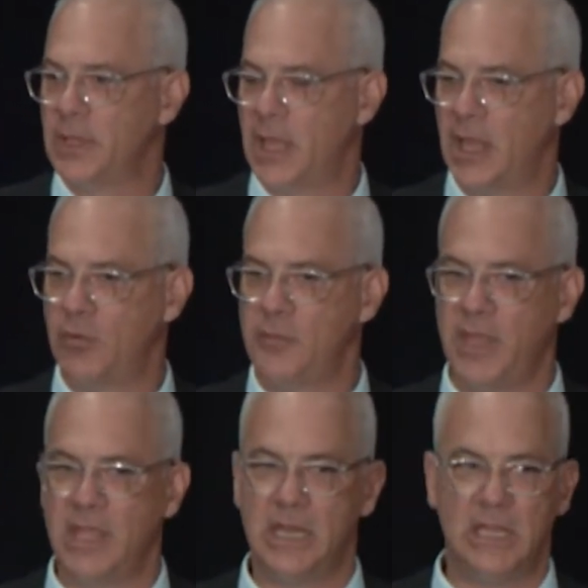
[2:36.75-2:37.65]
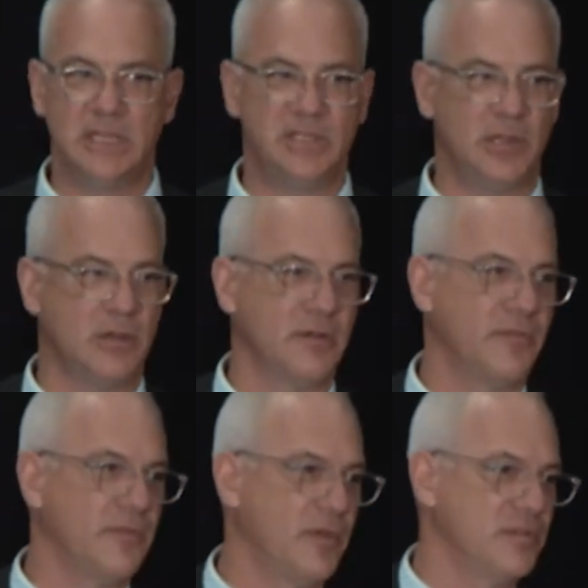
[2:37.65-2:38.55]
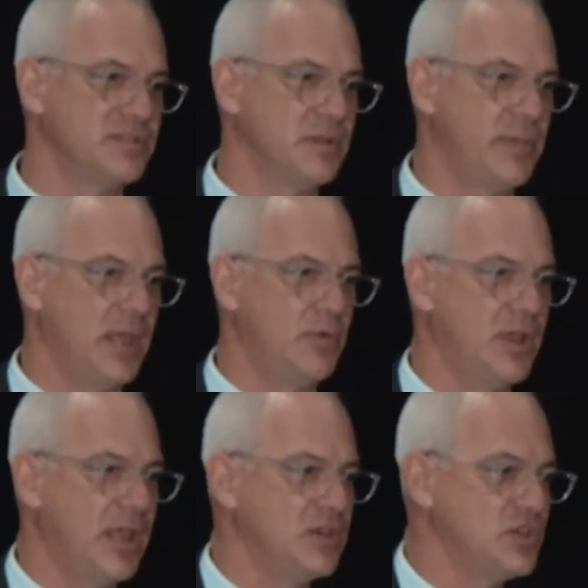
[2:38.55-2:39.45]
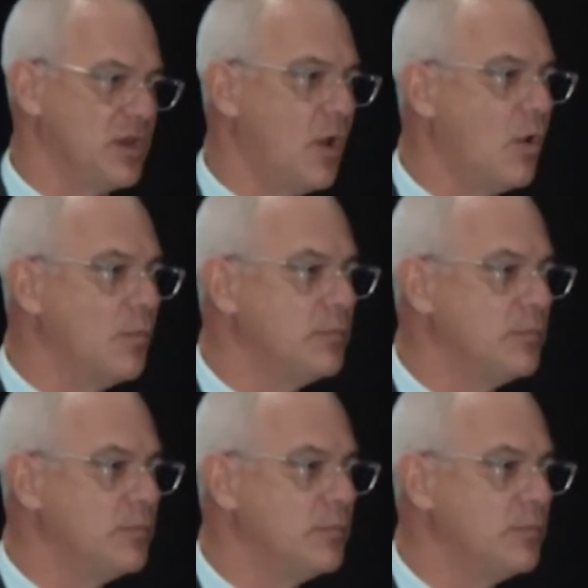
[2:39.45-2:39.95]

How do we make it easier for folks to be able to age at home?